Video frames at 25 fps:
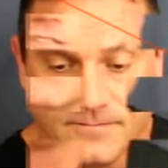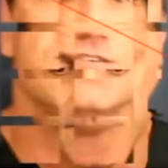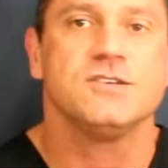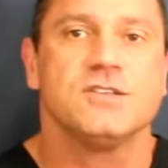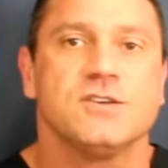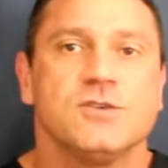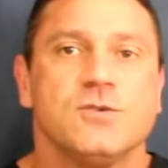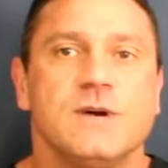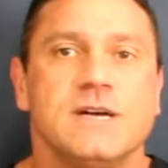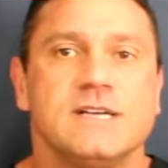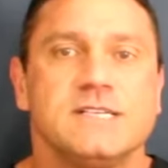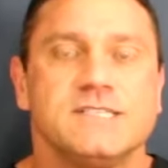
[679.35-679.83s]

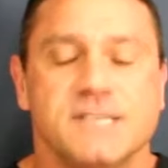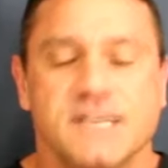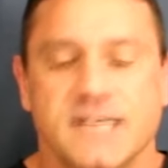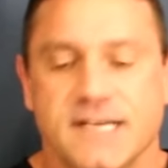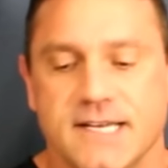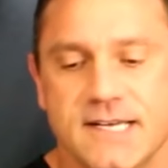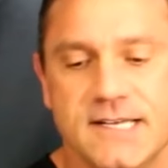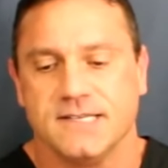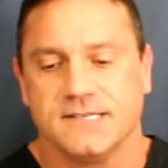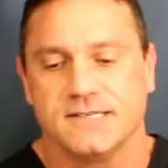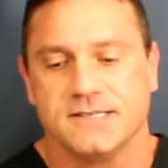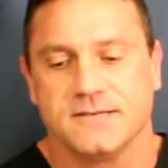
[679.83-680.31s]
So the
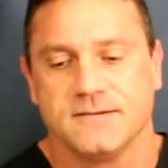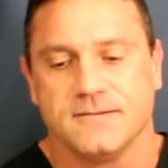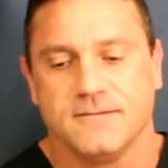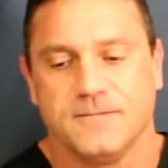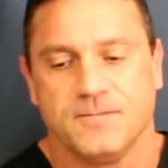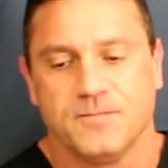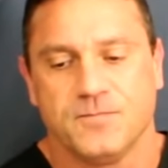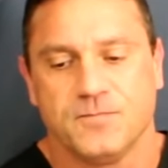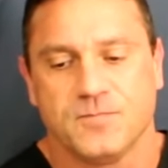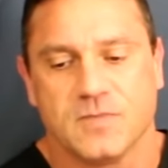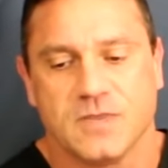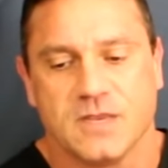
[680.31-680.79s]
question is,
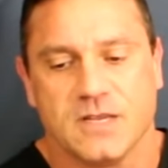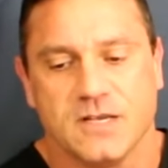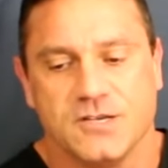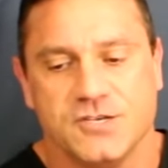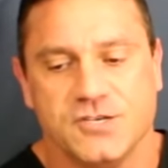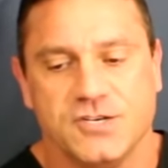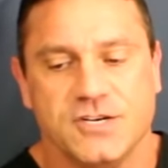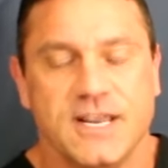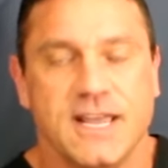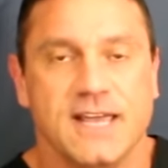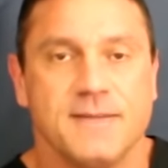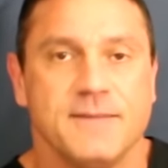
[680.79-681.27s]

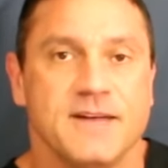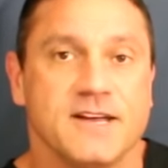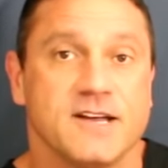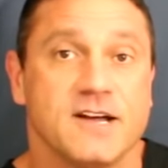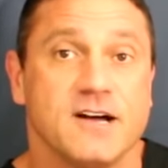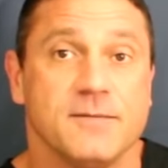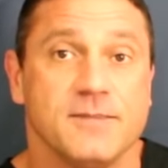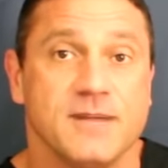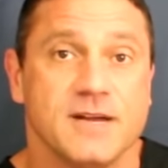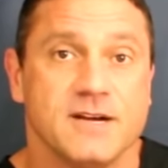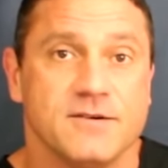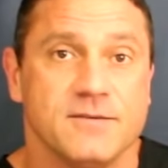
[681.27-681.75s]
should I have my
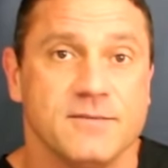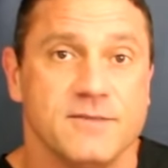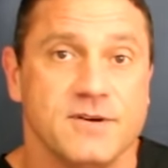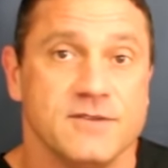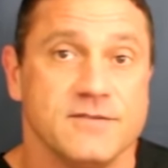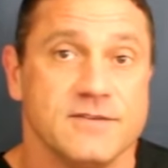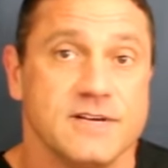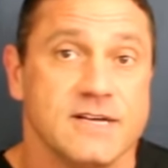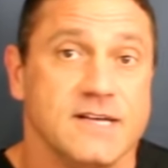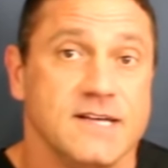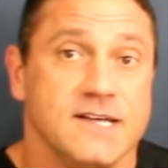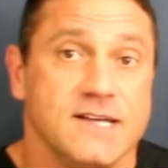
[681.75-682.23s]
gallbladder
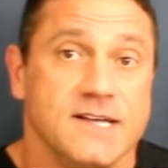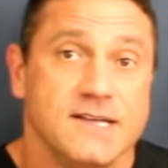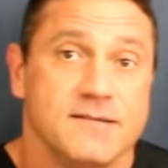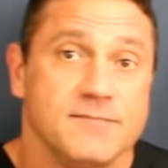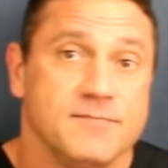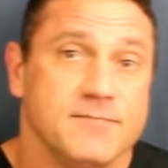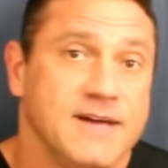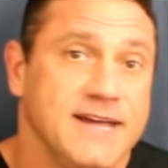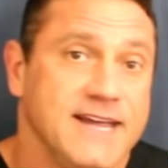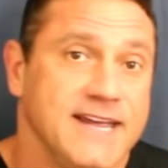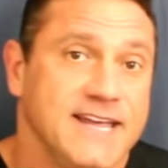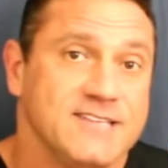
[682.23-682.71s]
removed?
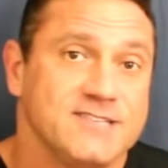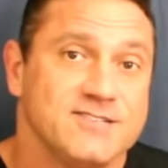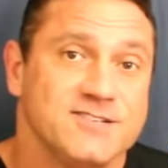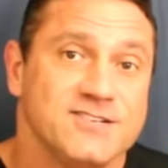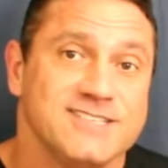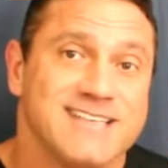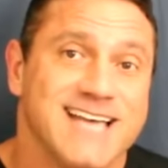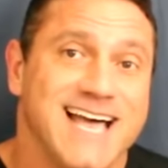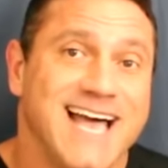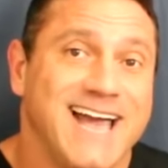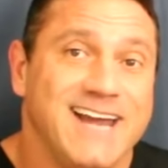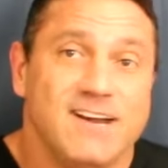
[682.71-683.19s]
My
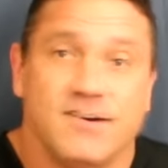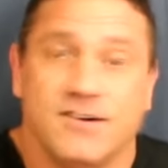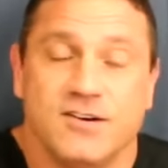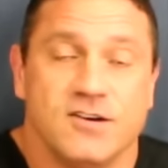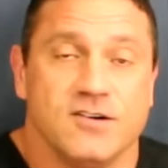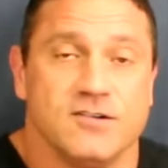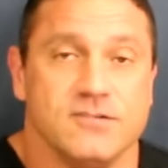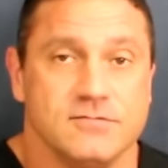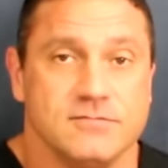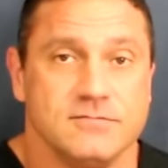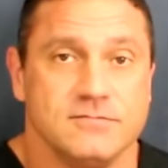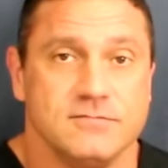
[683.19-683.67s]
answer is, I don't
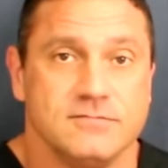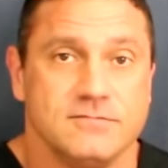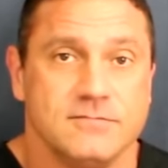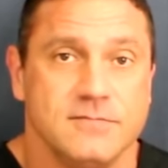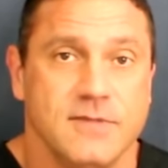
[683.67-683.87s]
know.